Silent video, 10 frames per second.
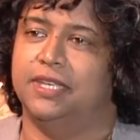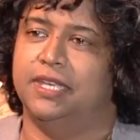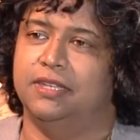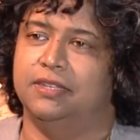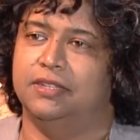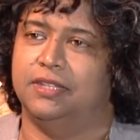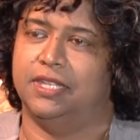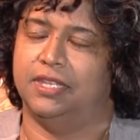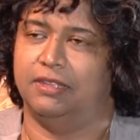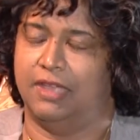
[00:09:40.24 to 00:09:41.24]
in
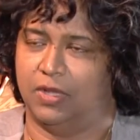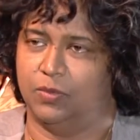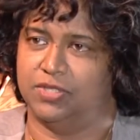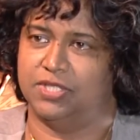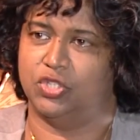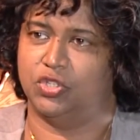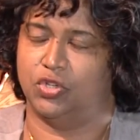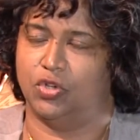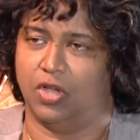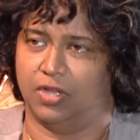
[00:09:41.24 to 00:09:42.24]
the
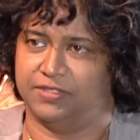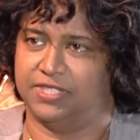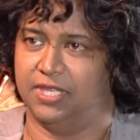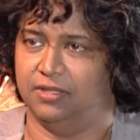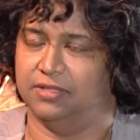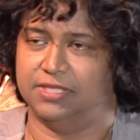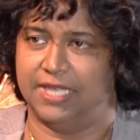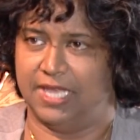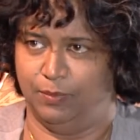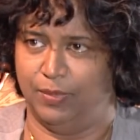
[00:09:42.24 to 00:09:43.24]
acquisition of skills
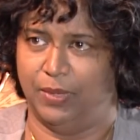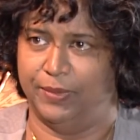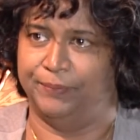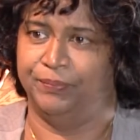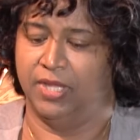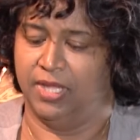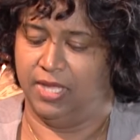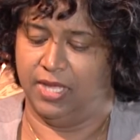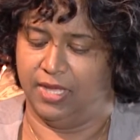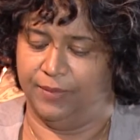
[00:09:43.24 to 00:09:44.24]
and power,
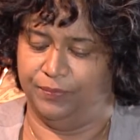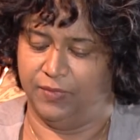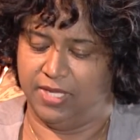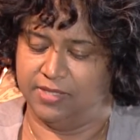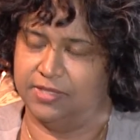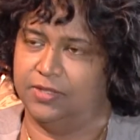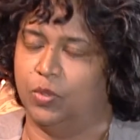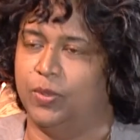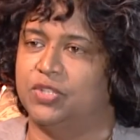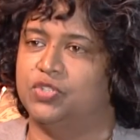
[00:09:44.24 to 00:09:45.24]
is it a
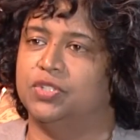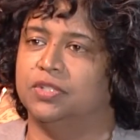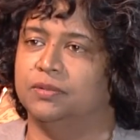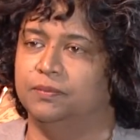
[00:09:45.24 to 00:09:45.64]
question